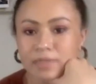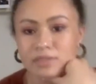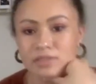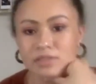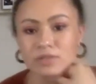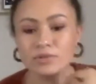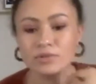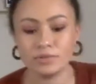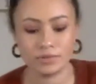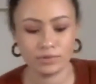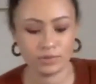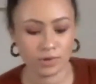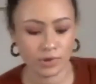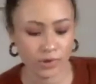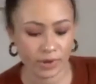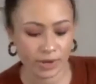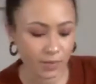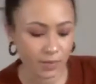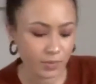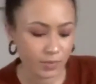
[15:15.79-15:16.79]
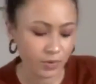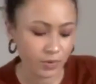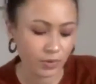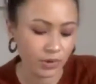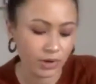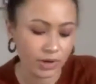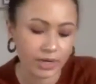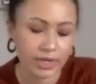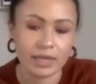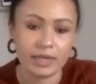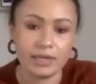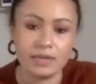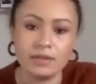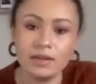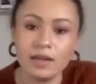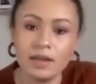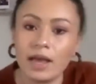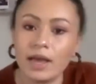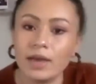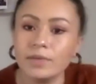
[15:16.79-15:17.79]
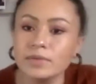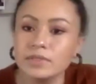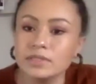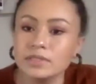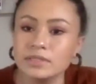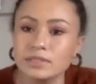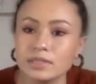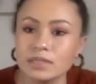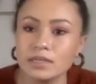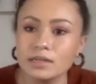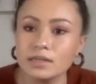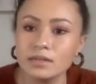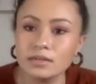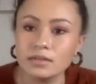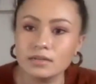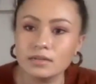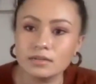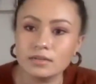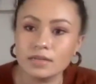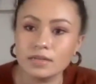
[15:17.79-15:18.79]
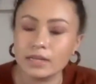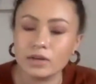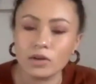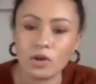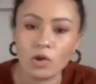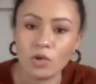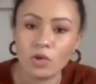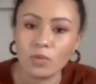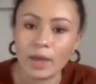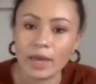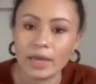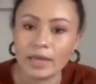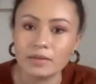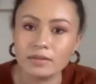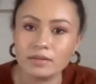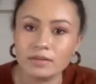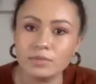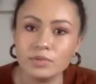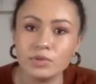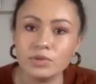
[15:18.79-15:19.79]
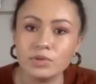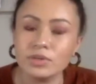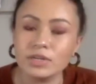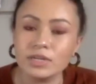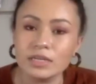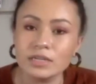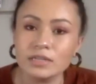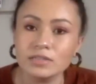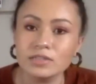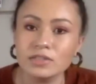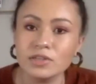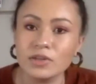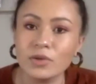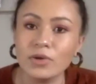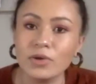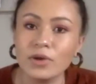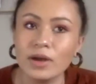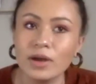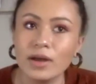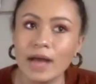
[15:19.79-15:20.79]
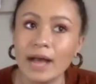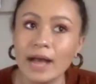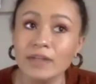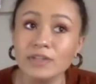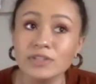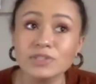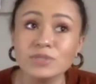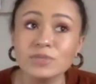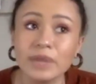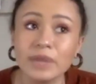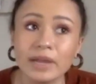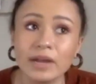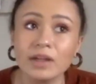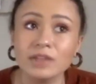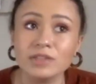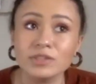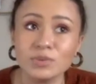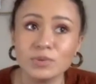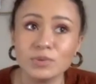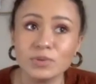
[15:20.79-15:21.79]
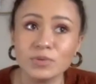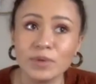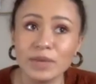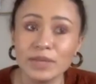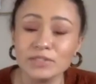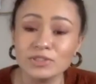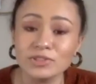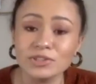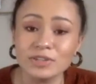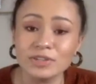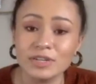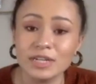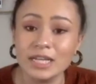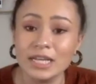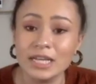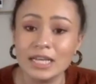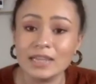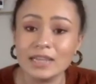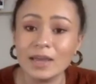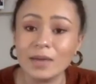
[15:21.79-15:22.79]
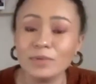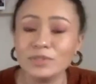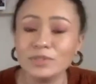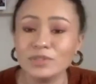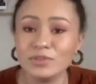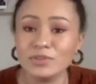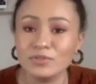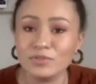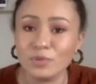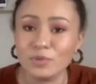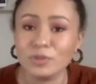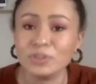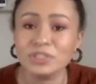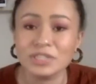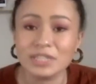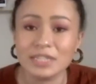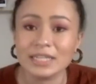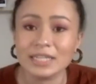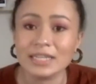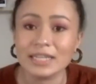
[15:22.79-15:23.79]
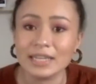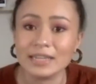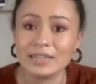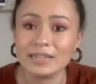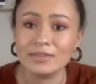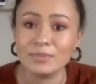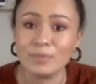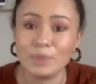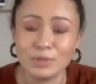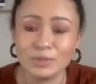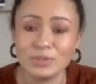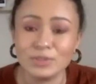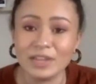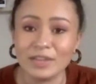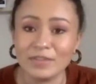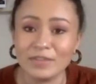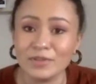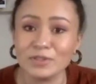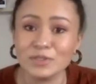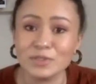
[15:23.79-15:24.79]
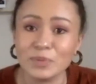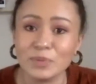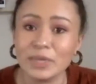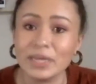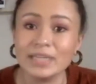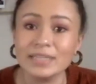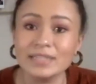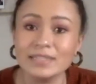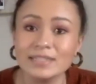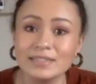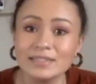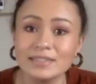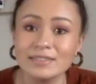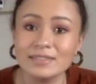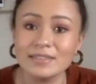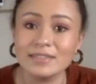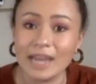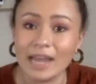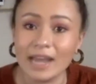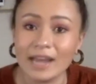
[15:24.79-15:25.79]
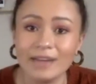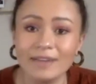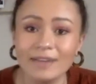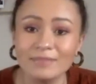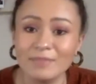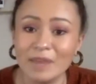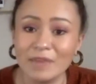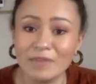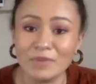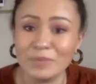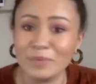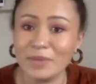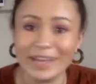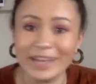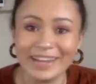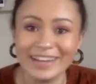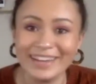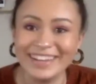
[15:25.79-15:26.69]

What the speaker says: So growing up in Oregon, I was in like an all-white community. So actually when I got to Northwestern, that was unfortunately like the most diverse place that I'd ever been.